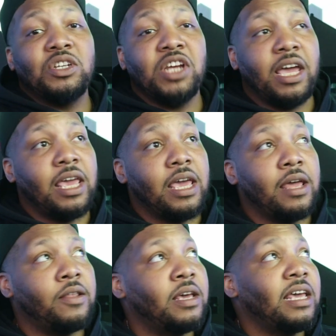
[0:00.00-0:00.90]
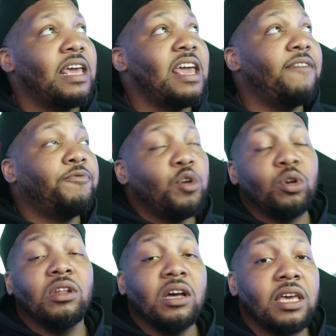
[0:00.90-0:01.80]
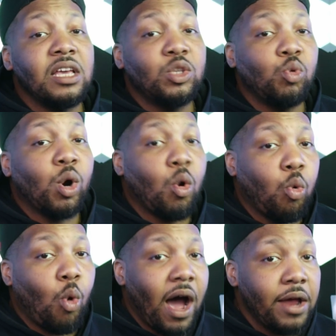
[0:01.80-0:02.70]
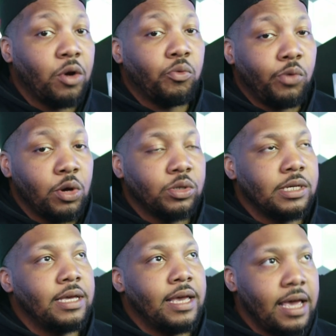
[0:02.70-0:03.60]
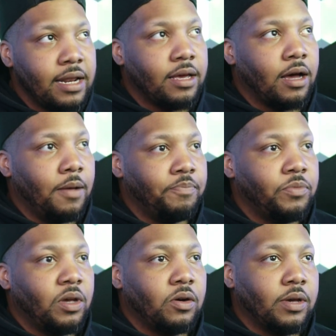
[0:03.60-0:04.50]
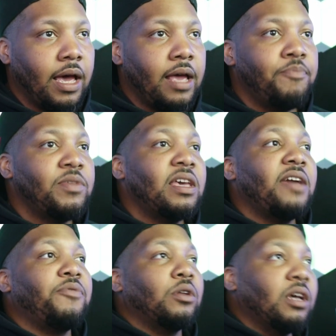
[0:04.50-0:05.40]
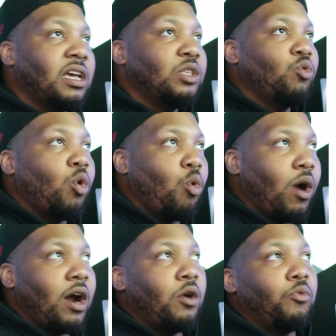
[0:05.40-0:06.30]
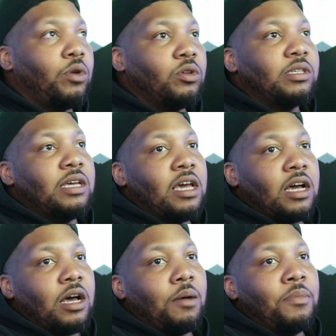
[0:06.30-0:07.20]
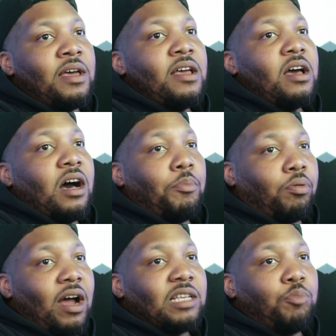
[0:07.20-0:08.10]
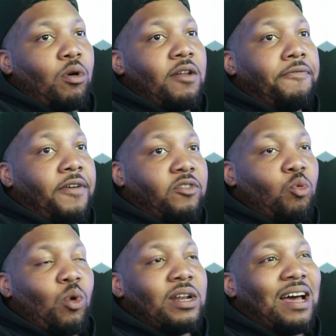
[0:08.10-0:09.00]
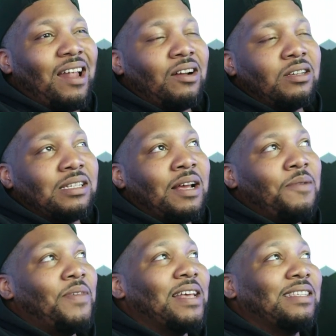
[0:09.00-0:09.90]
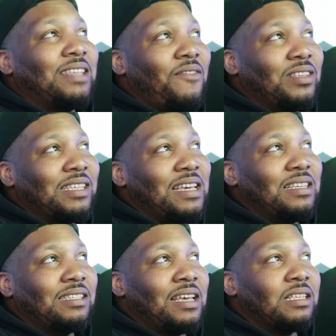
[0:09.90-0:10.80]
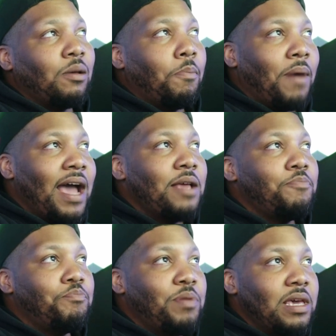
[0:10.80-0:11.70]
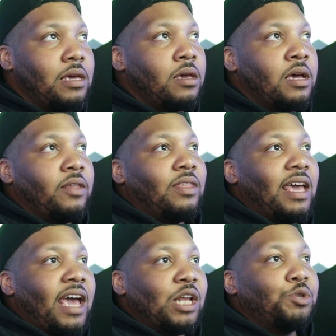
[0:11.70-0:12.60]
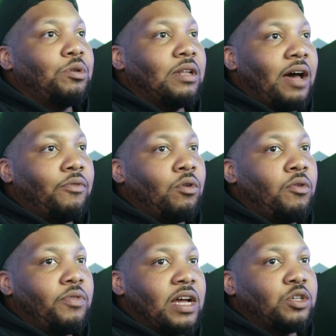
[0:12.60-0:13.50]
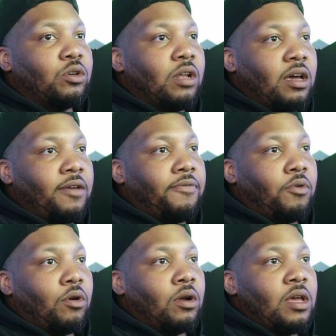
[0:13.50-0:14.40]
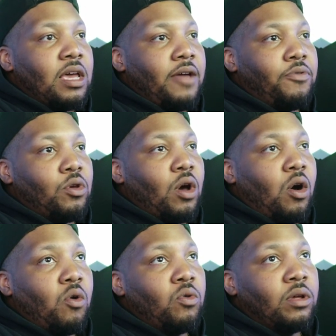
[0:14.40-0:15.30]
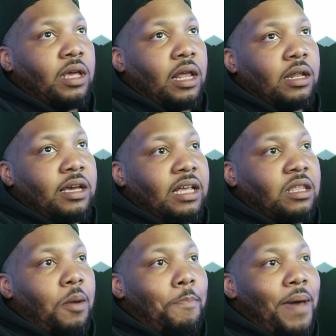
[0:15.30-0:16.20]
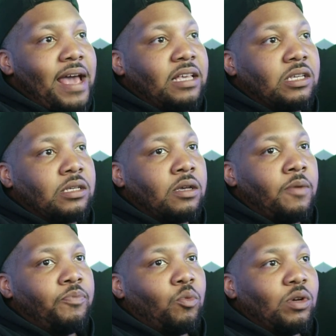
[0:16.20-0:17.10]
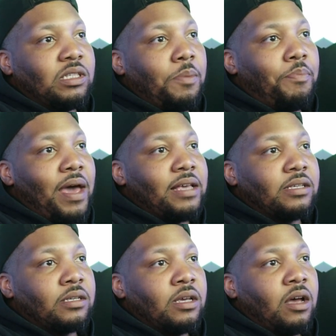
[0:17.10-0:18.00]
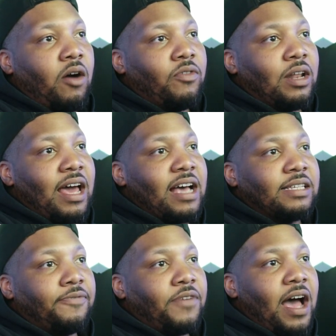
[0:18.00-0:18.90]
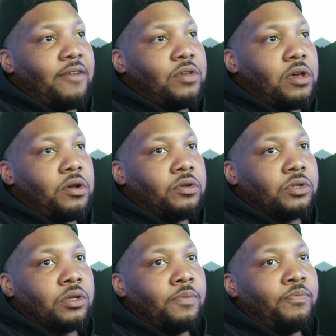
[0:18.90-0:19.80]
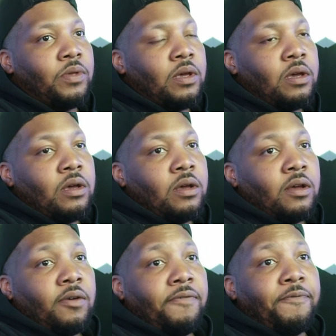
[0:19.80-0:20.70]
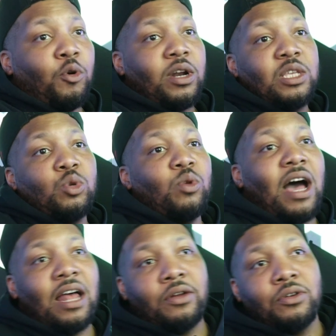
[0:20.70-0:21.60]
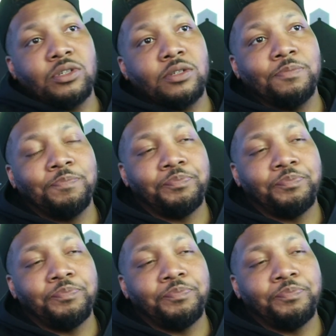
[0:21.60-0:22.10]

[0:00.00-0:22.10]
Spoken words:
check in if you're looking to acquire Realty Income, okay? If you're looking to acquire Realty Income, a price point of $51.17 might be the entry level that you're looking for. If you go and look at their base, what's the base over the last 5 years? $42.